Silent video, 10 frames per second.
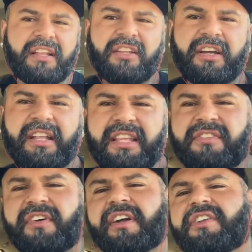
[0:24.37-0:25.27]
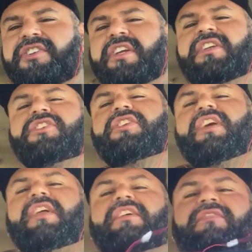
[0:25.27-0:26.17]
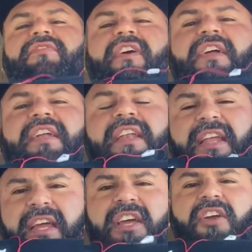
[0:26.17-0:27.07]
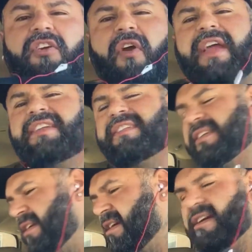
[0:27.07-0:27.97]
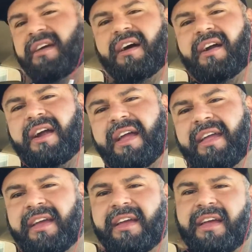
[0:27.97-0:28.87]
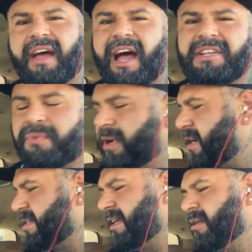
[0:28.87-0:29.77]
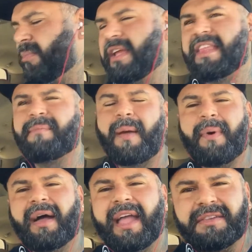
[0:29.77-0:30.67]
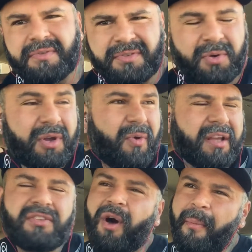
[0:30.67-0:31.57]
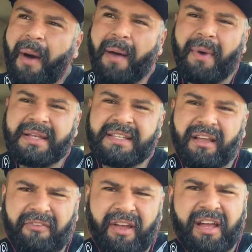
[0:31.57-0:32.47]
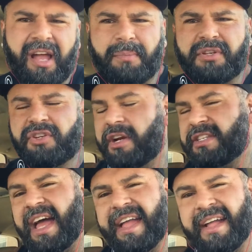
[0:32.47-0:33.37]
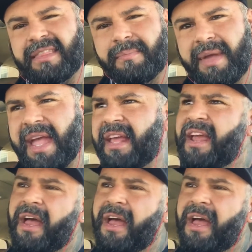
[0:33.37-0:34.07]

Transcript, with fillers: look at this fucking shit. Shit is fucking crazy. All right. I just wanted to celebrate that my podcast was doing well, so I bought myself a couple of shirts. I got them made.